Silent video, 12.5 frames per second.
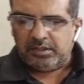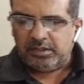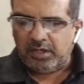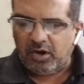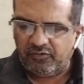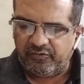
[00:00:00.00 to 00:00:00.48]

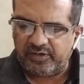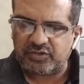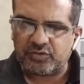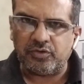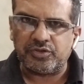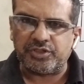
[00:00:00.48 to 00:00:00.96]
Now,
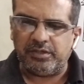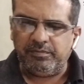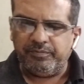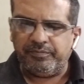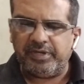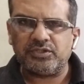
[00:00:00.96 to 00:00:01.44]
first question
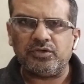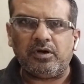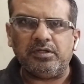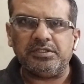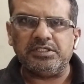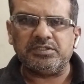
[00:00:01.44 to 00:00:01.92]
based
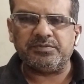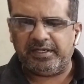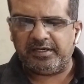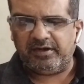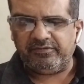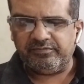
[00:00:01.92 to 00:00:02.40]
on this
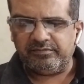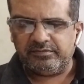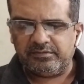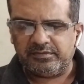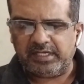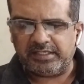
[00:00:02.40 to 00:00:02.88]
paragraph,
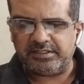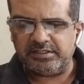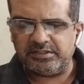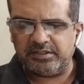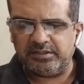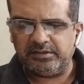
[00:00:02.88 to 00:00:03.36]
that
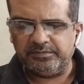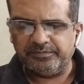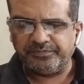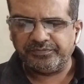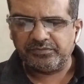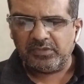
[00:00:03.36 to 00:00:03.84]
is,
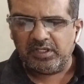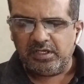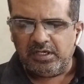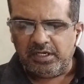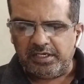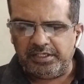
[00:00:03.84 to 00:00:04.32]

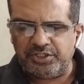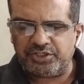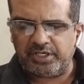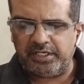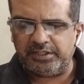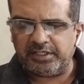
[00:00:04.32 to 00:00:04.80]

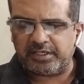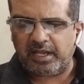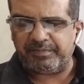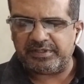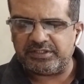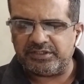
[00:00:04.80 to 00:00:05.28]
initially the
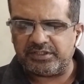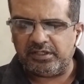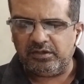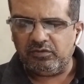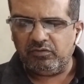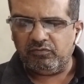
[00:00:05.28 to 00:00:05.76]
capacitor